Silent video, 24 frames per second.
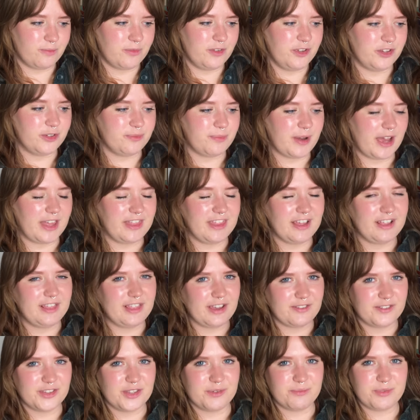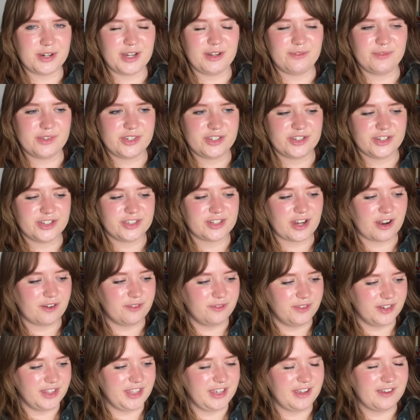mood. But I think Love on the Brain was just a
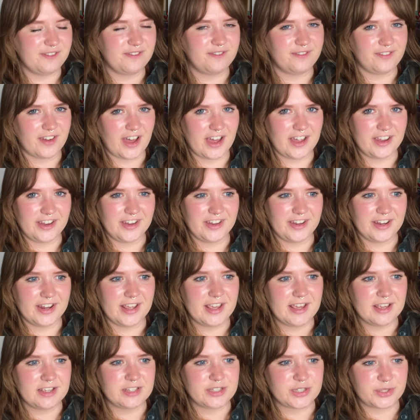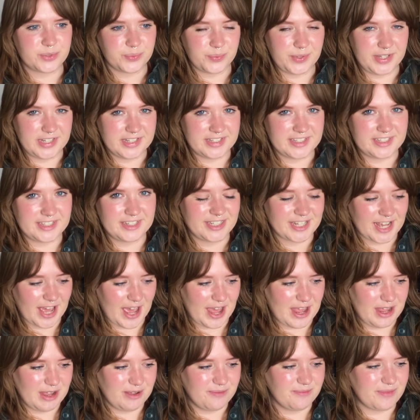really fun, sweet
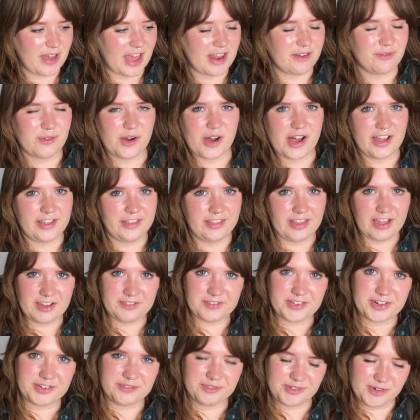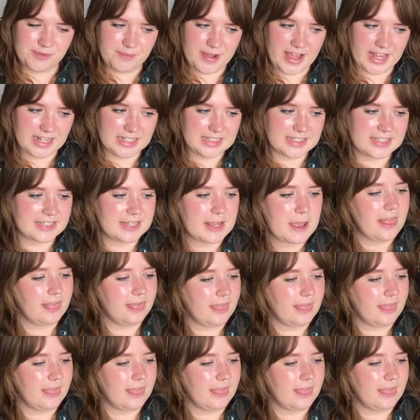time, and what I love in a romance.